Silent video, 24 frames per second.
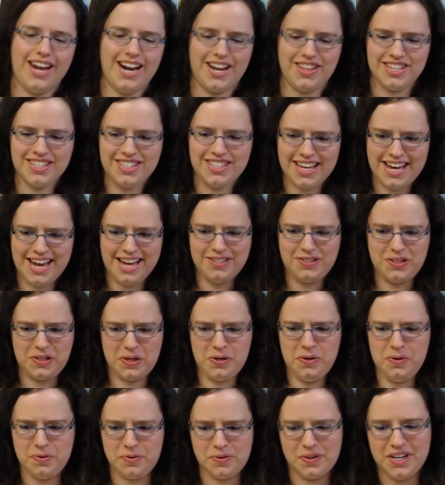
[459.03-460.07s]
I think they had
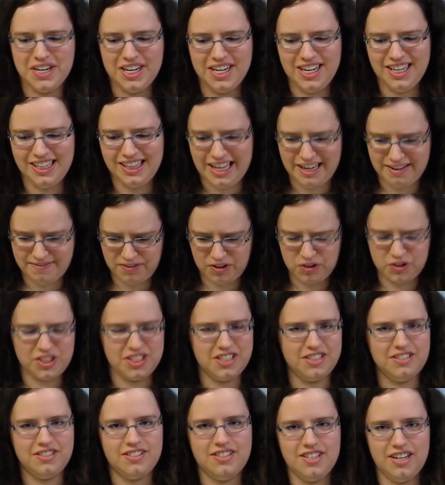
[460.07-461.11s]
two
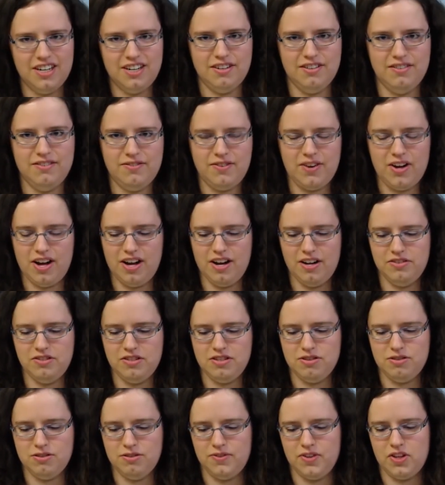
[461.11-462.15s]
verses of to
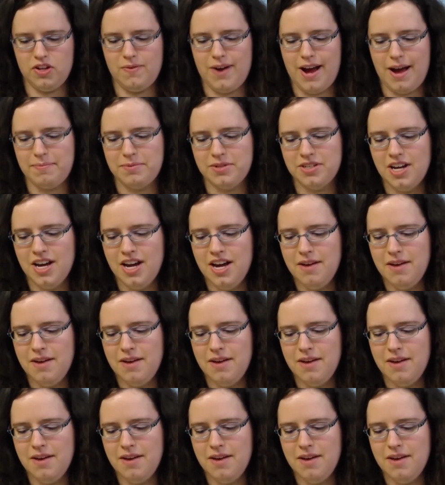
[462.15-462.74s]
use for their raps.